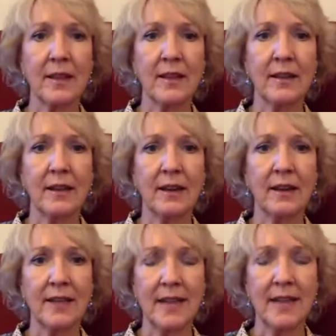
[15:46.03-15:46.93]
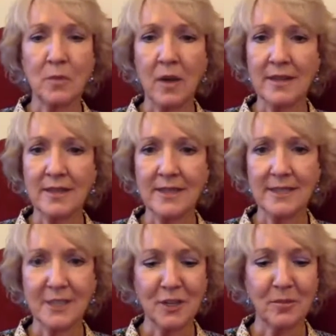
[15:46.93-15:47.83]
And I think that's why this is such
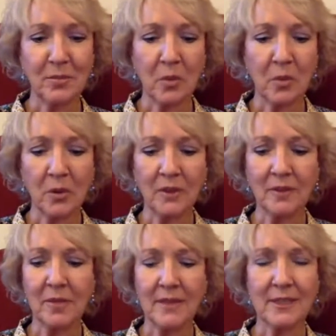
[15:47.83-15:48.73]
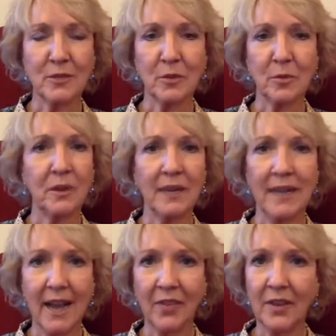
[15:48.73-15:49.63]
an important message we're putting
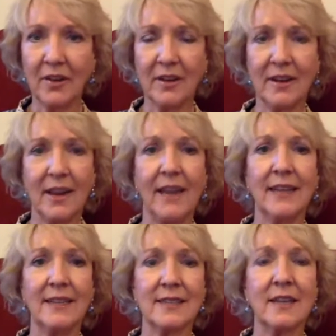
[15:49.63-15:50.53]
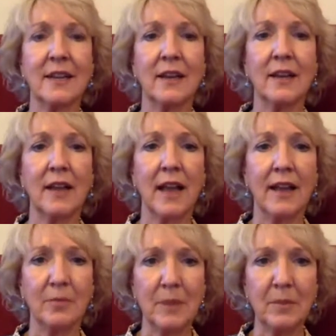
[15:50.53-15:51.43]
out there today, is
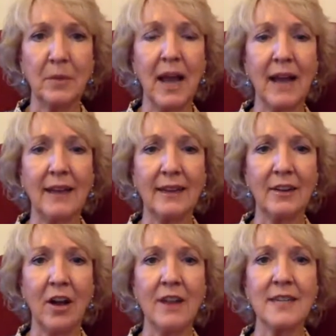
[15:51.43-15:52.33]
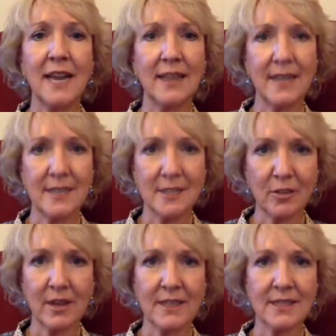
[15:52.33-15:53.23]
people cannot take these
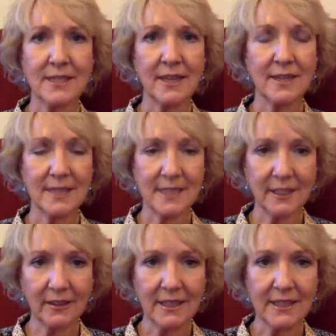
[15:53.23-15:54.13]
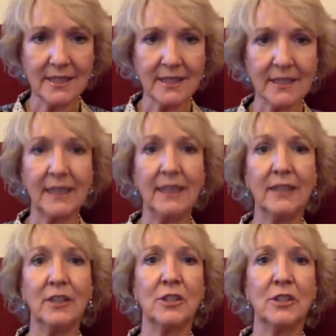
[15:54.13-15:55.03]
threats seriously
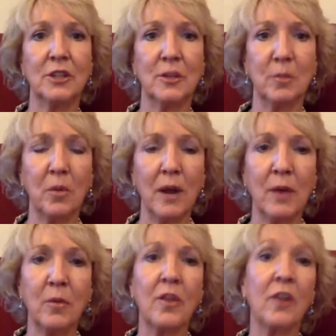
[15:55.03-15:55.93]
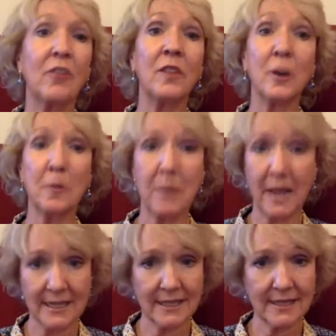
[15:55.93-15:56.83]
to the point where they're
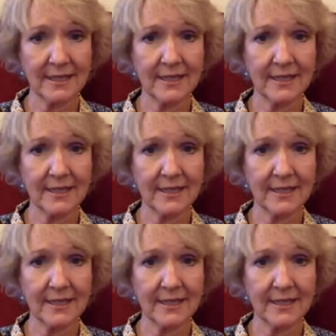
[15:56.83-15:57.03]
fear-based.